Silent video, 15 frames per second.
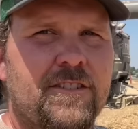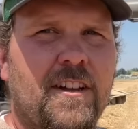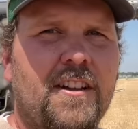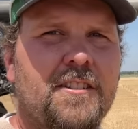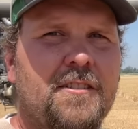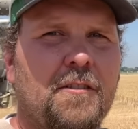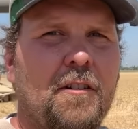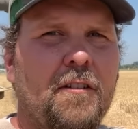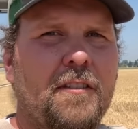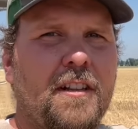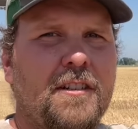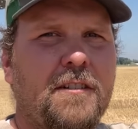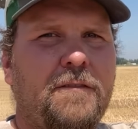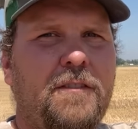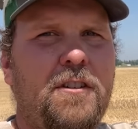also,
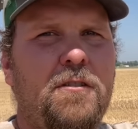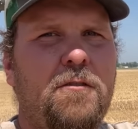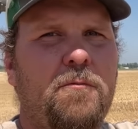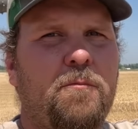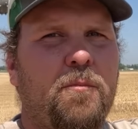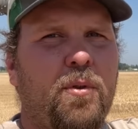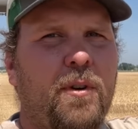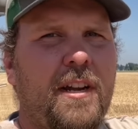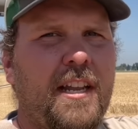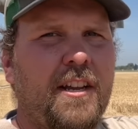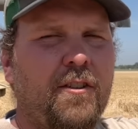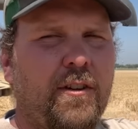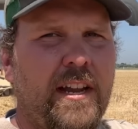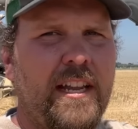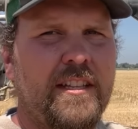there's a few pretty
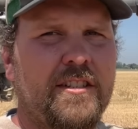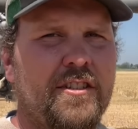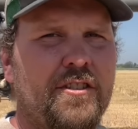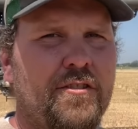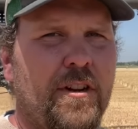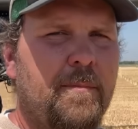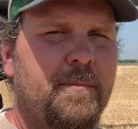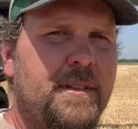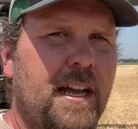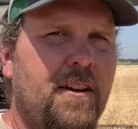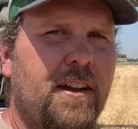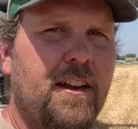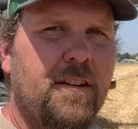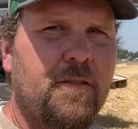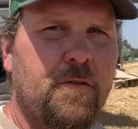green strips out
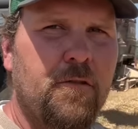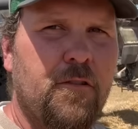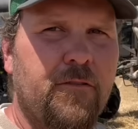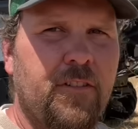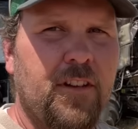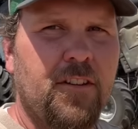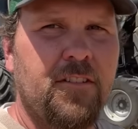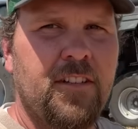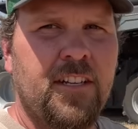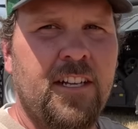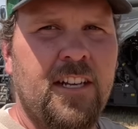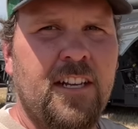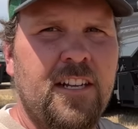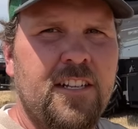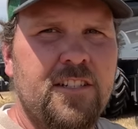here through the field.
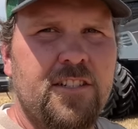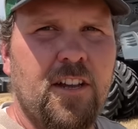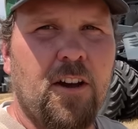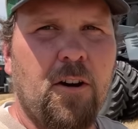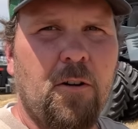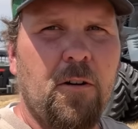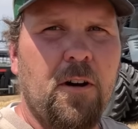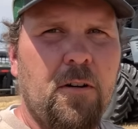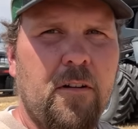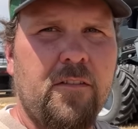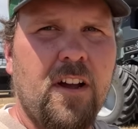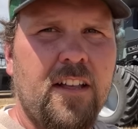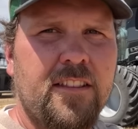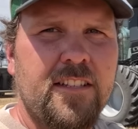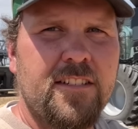So we've
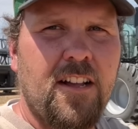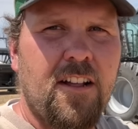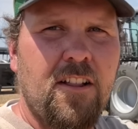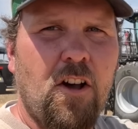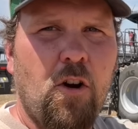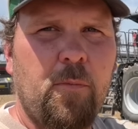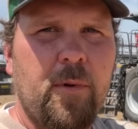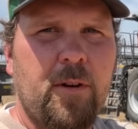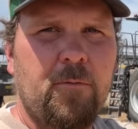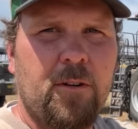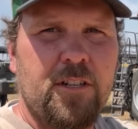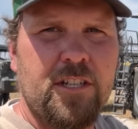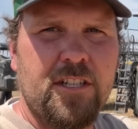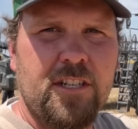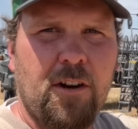got this all open. We're
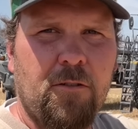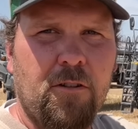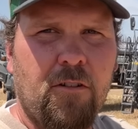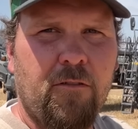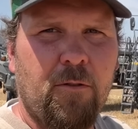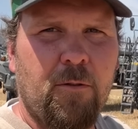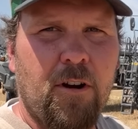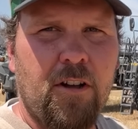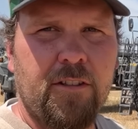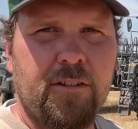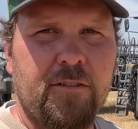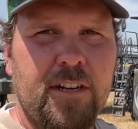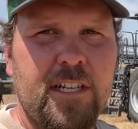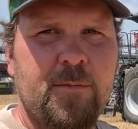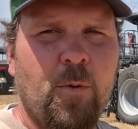just going over where all the
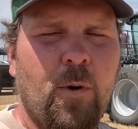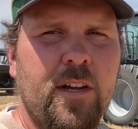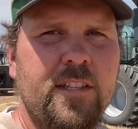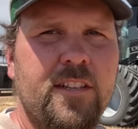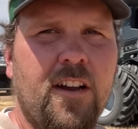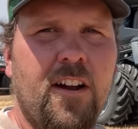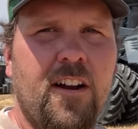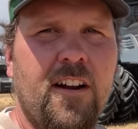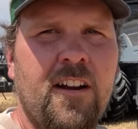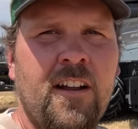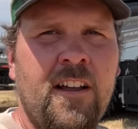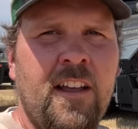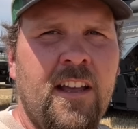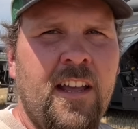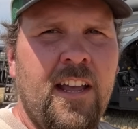grease points are
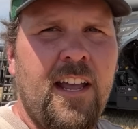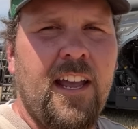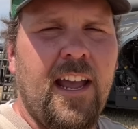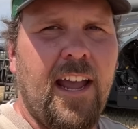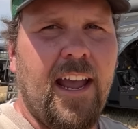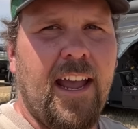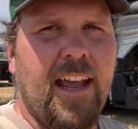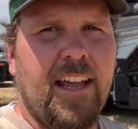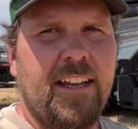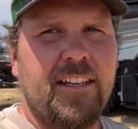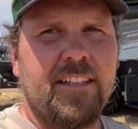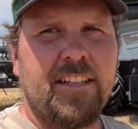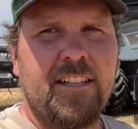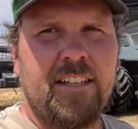and